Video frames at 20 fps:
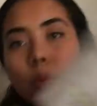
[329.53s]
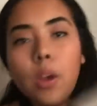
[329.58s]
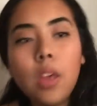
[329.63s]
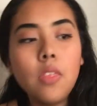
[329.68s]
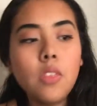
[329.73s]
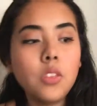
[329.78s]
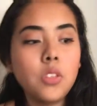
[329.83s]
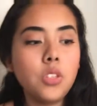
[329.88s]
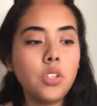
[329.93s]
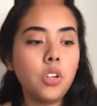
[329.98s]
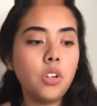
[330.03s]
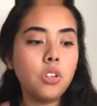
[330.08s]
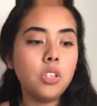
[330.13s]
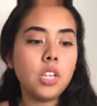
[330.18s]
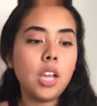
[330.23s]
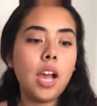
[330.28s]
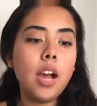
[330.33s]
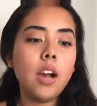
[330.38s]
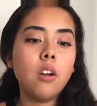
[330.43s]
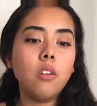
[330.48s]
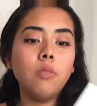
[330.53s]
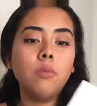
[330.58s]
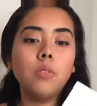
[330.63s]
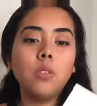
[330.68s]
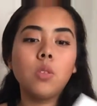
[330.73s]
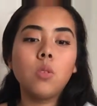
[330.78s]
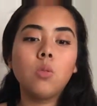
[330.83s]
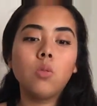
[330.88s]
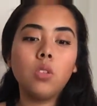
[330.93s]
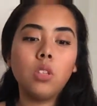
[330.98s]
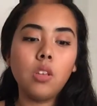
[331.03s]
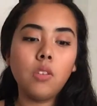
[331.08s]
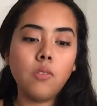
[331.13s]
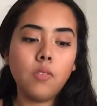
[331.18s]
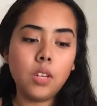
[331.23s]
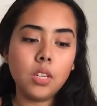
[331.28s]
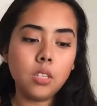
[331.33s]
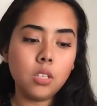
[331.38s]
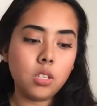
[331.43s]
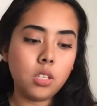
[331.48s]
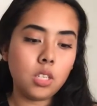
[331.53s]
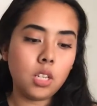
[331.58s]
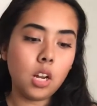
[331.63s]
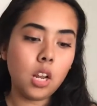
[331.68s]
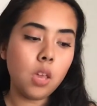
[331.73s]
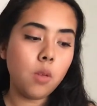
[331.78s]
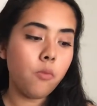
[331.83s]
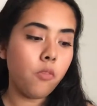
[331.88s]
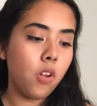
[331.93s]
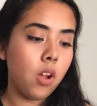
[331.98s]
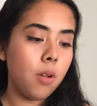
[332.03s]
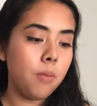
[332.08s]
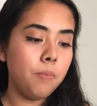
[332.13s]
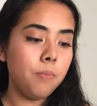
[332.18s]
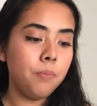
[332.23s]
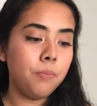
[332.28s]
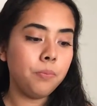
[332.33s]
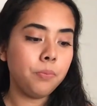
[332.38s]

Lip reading: way this turned out. This is really fun to study from.